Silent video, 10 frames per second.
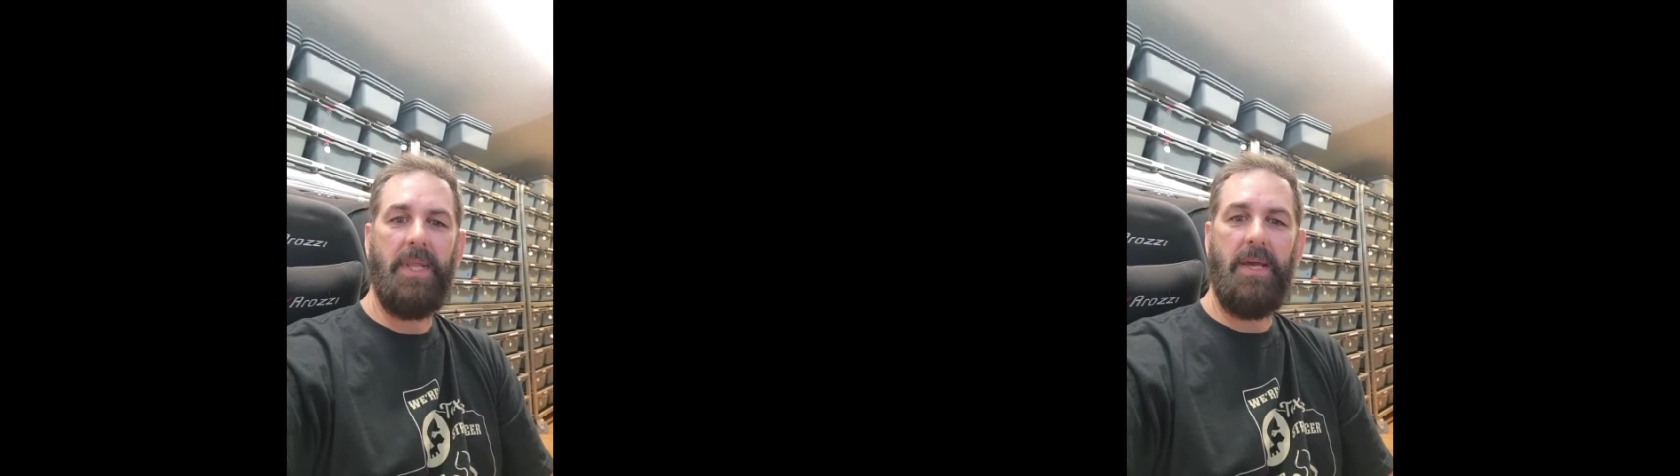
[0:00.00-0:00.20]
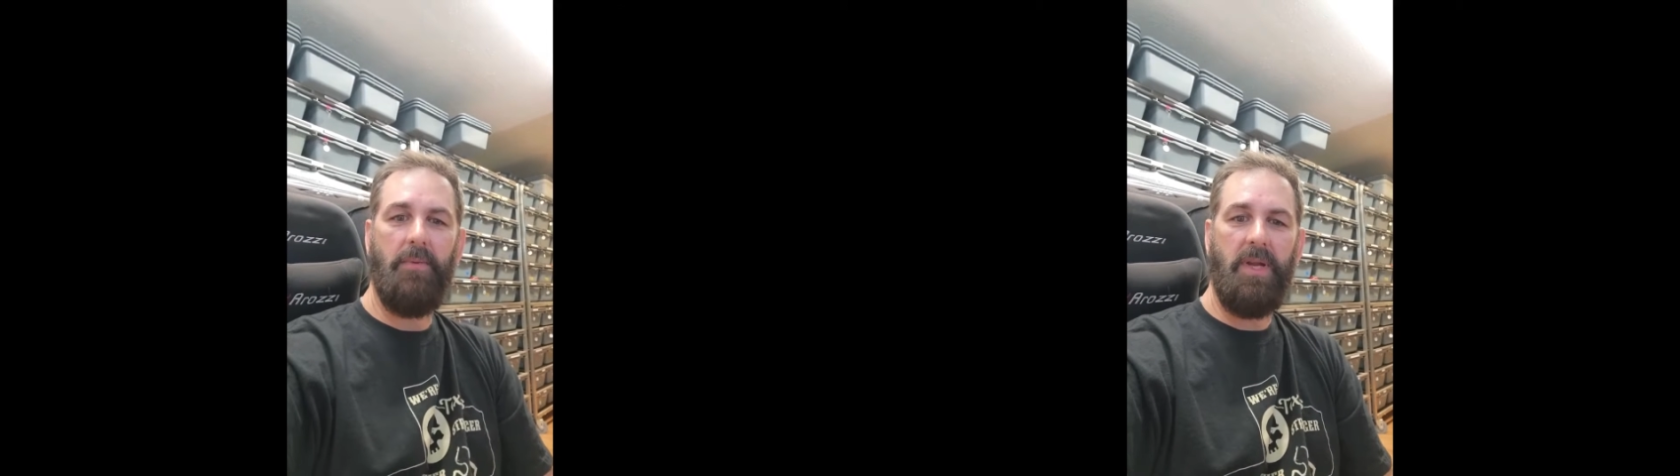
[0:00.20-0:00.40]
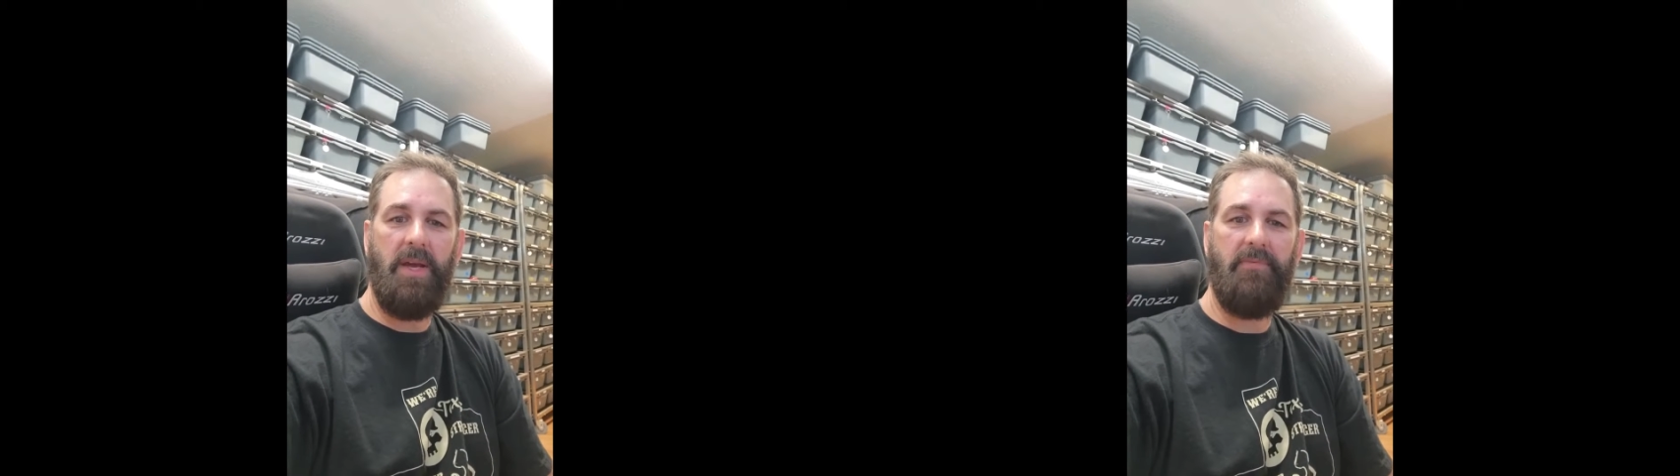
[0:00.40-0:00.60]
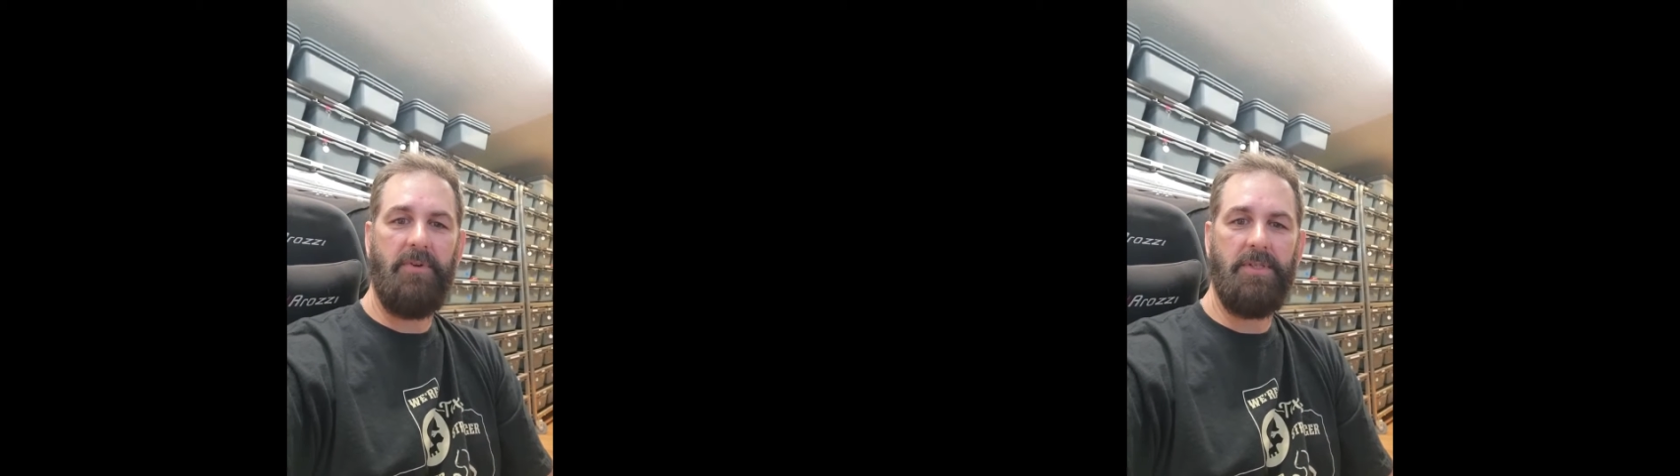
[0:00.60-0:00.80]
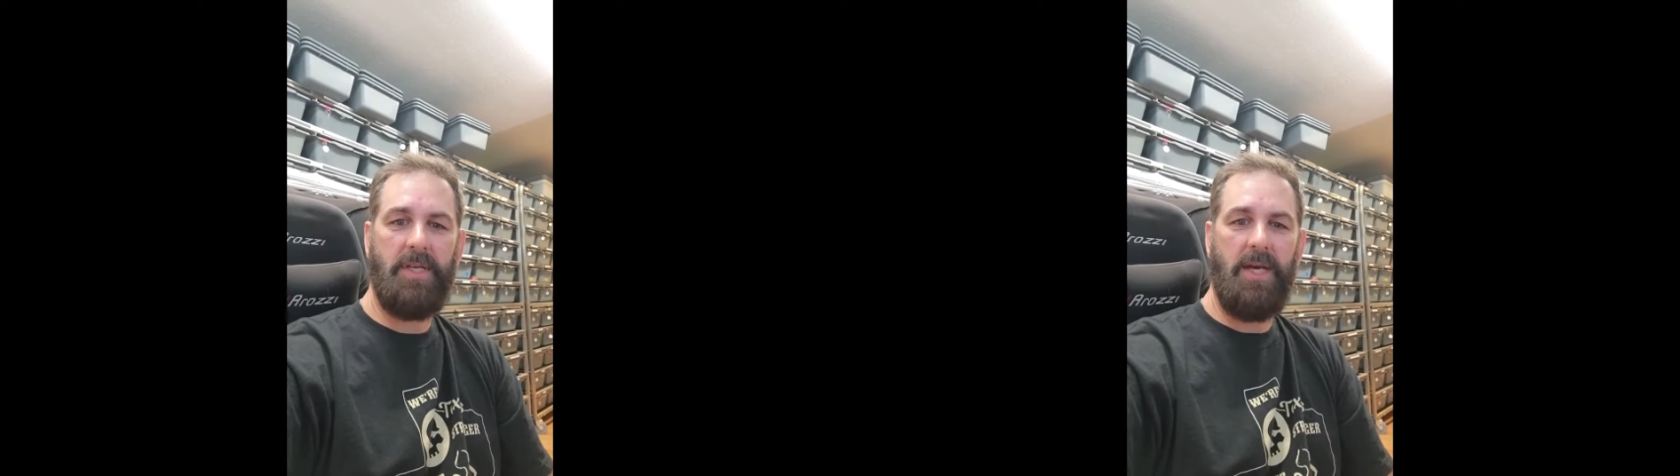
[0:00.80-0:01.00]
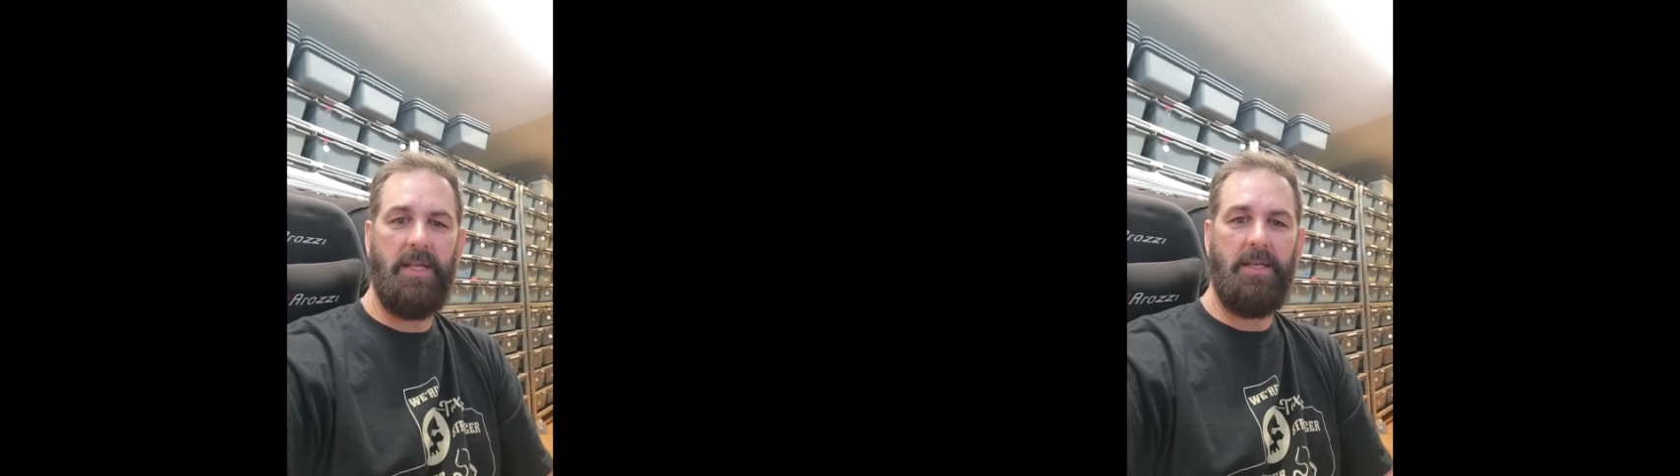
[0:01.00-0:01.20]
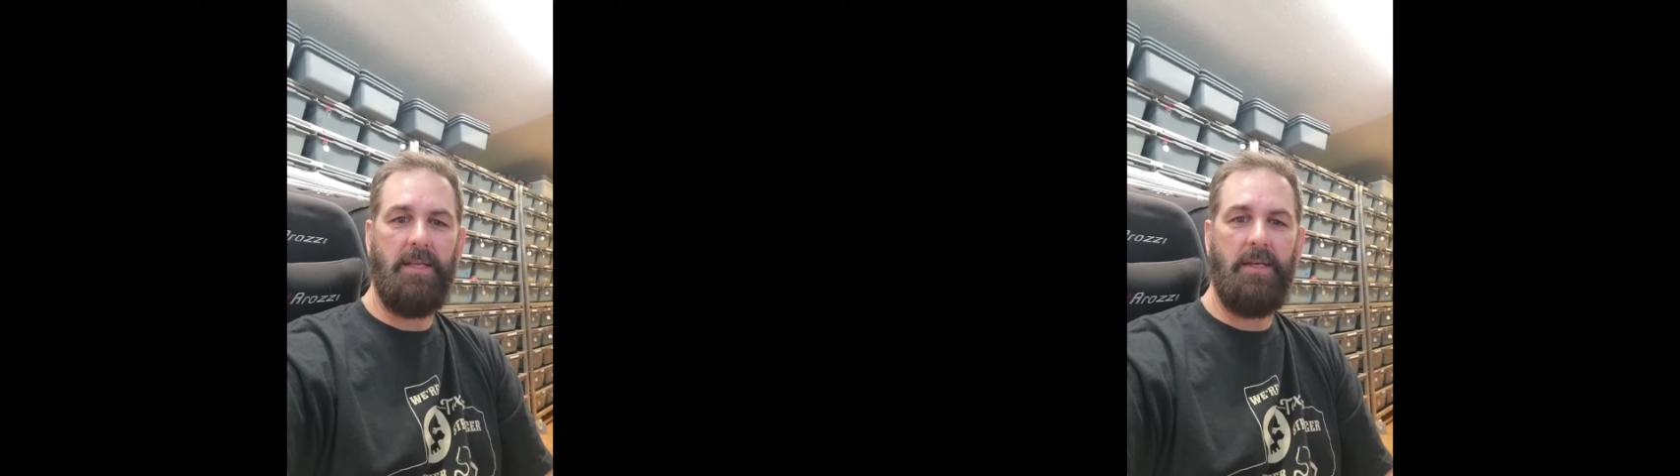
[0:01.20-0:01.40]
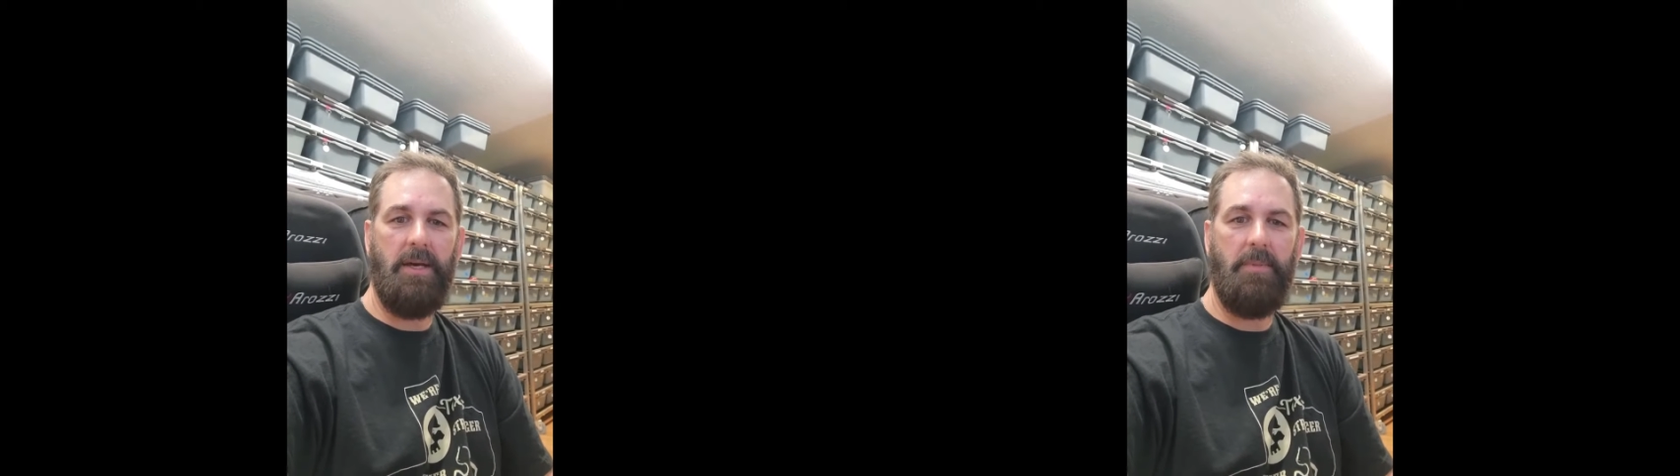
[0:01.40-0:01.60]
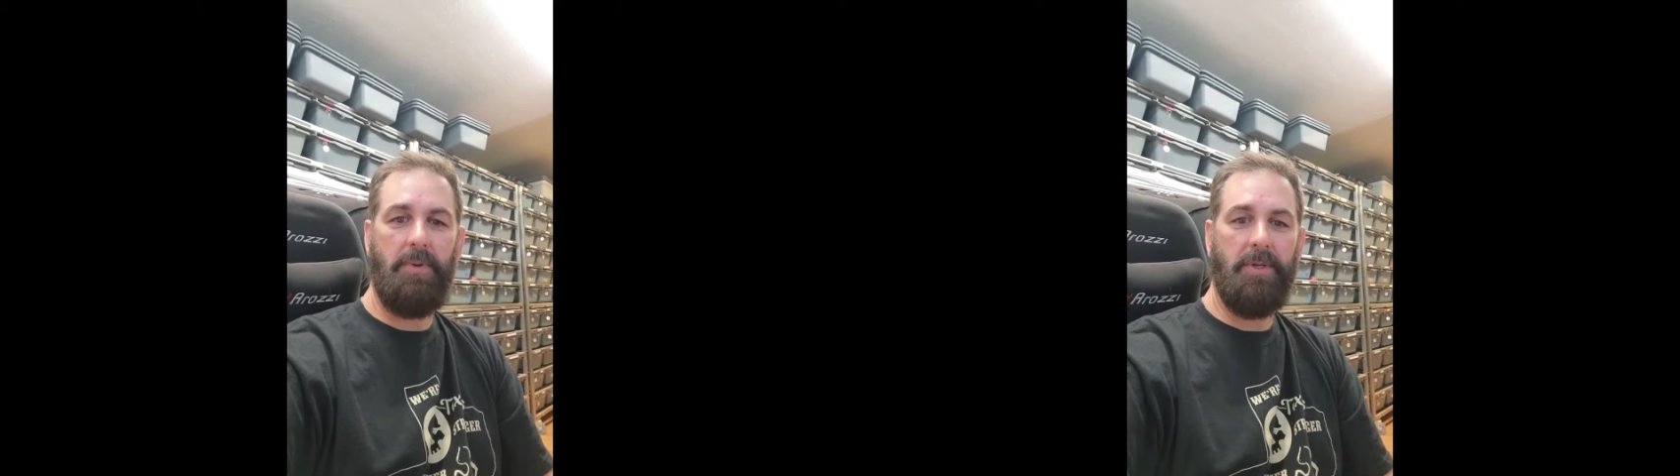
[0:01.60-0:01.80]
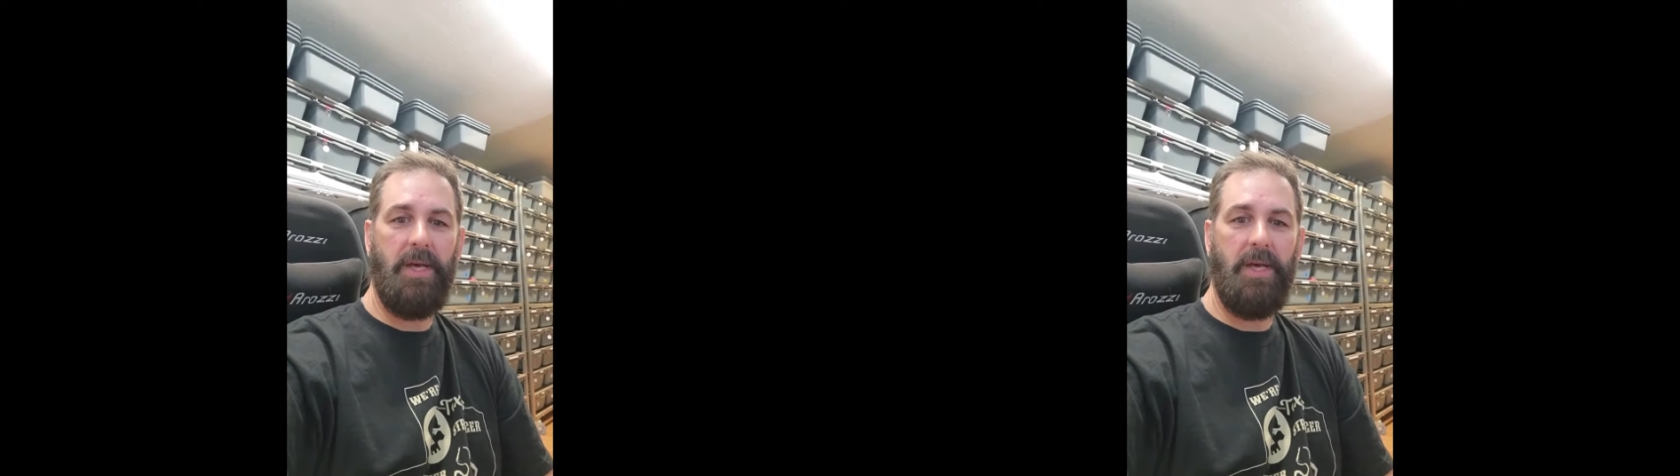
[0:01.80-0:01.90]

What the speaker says: And when I first got, I pulled